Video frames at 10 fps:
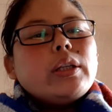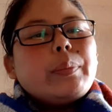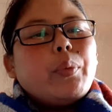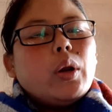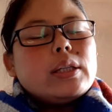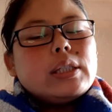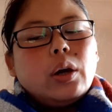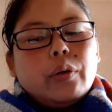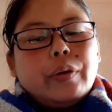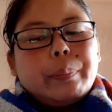policy
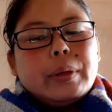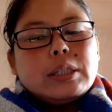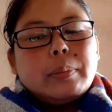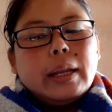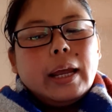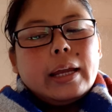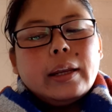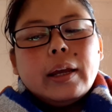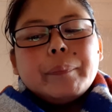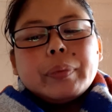of appeasement, and